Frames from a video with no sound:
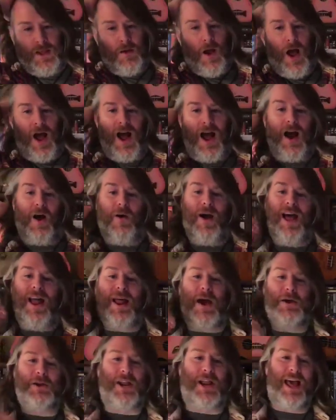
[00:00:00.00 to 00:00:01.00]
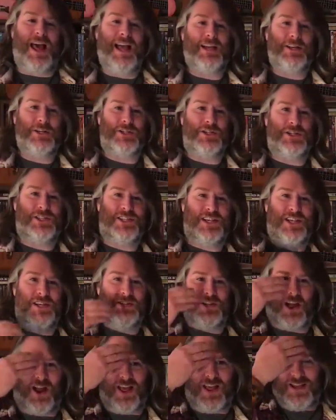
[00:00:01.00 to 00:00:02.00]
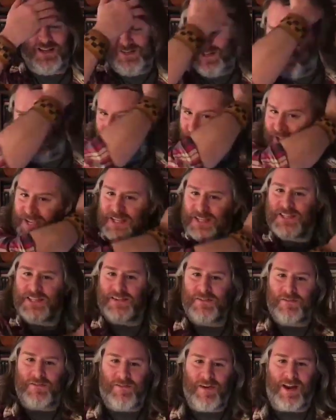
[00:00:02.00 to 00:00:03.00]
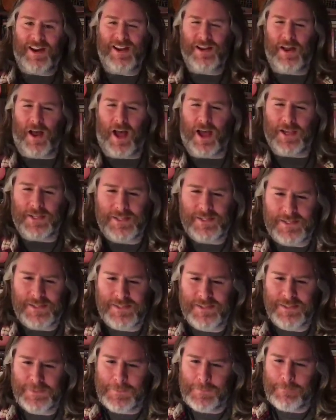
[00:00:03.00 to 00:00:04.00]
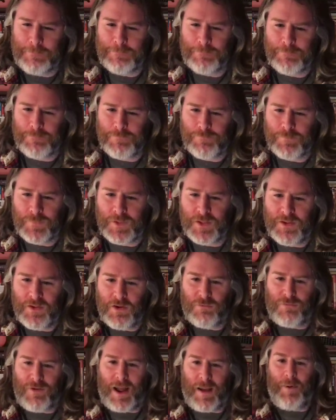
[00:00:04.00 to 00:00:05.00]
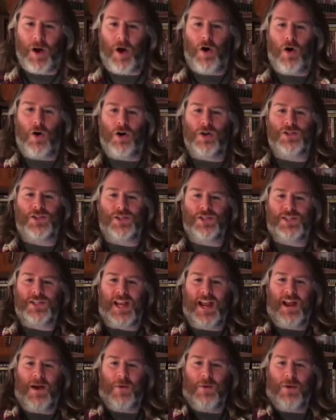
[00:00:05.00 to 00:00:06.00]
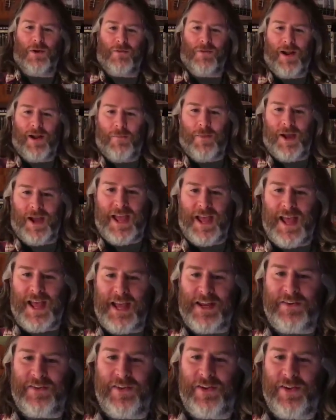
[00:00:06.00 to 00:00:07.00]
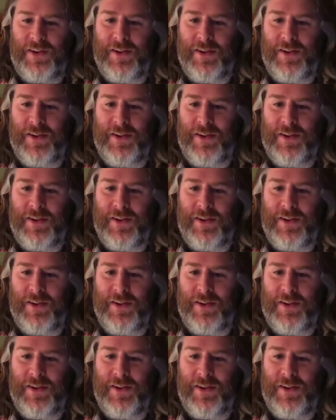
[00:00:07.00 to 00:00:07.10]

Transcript: Oh, hello, Claire. Good to see you, darling. Nice. Very nice. Wrap a hot towel around my head.